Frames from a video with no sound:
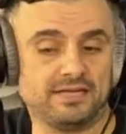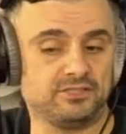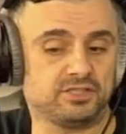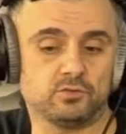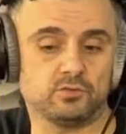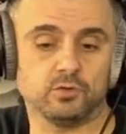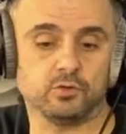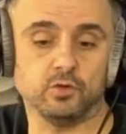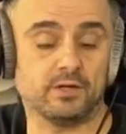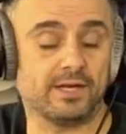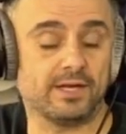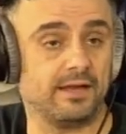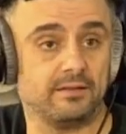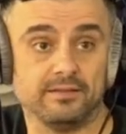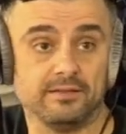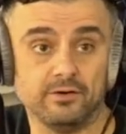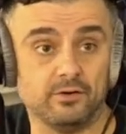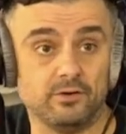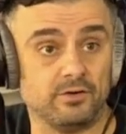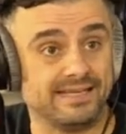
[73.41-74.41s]
And just
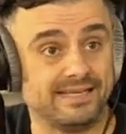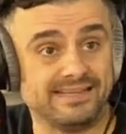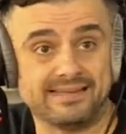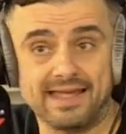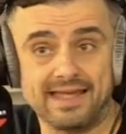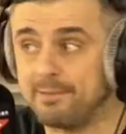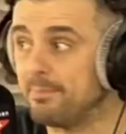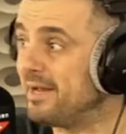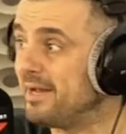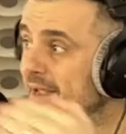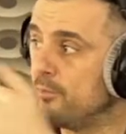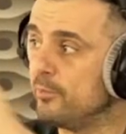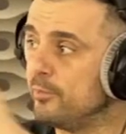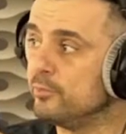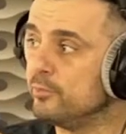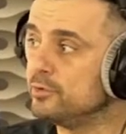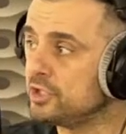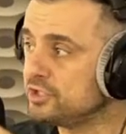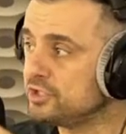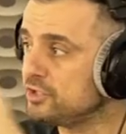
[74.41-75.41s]
look at literally day by day.
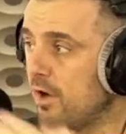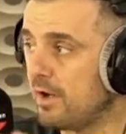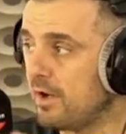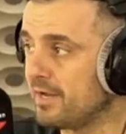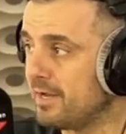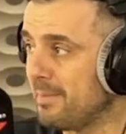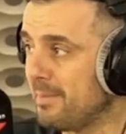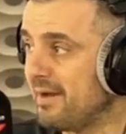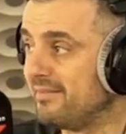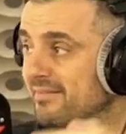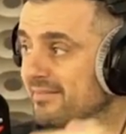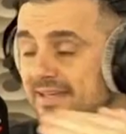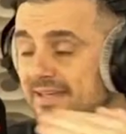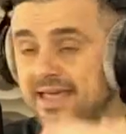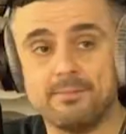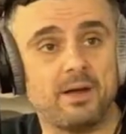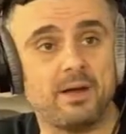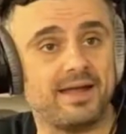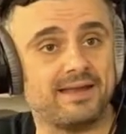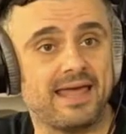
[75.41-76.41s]
We were just talking about
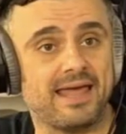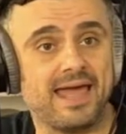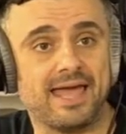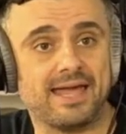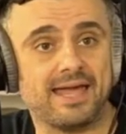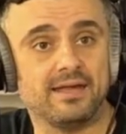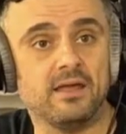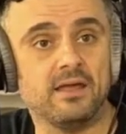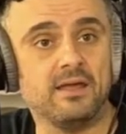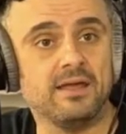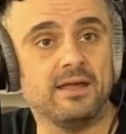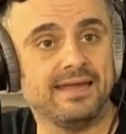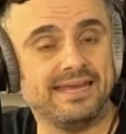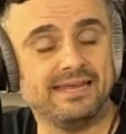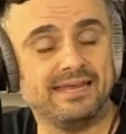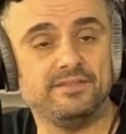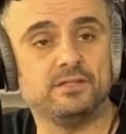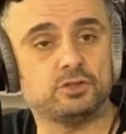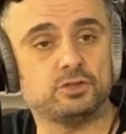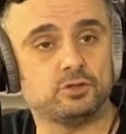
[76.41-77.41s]
it day by day
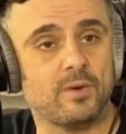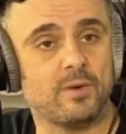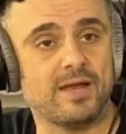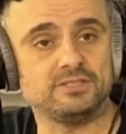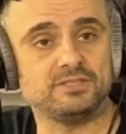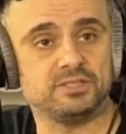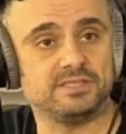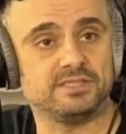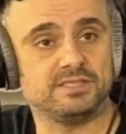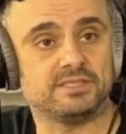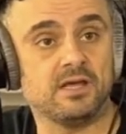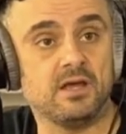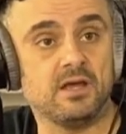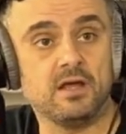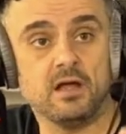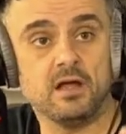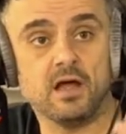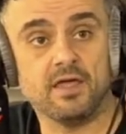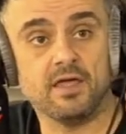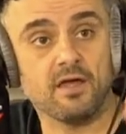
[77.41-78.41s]
in the trenches.